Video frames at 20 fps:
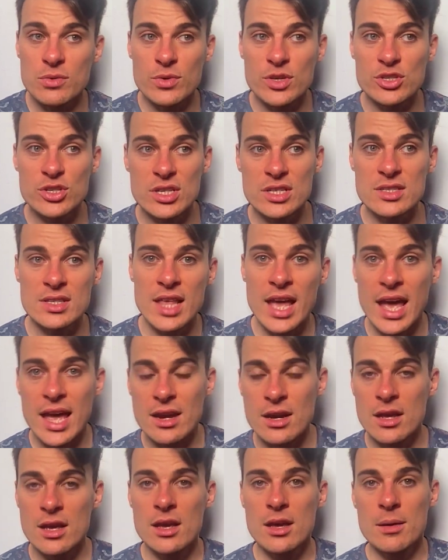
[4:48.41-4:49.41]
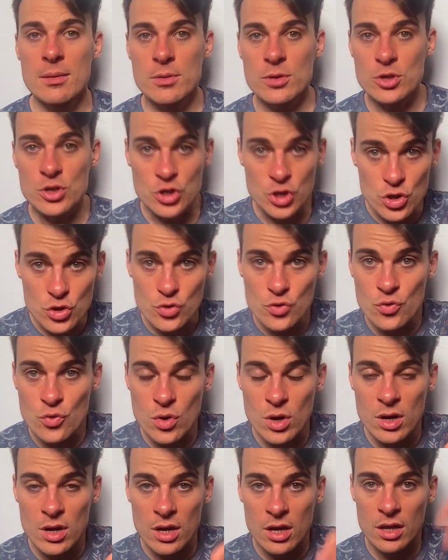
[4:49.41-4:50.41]
which is that
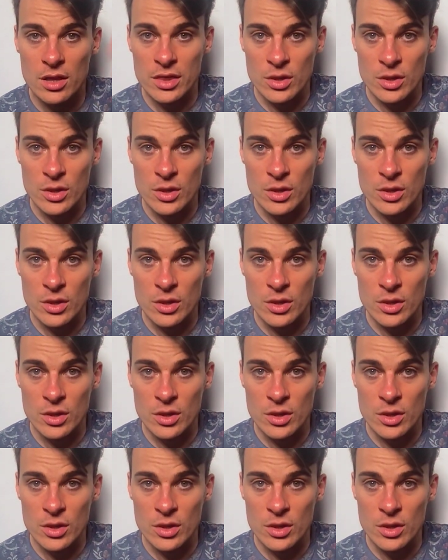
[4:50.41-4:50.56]
you,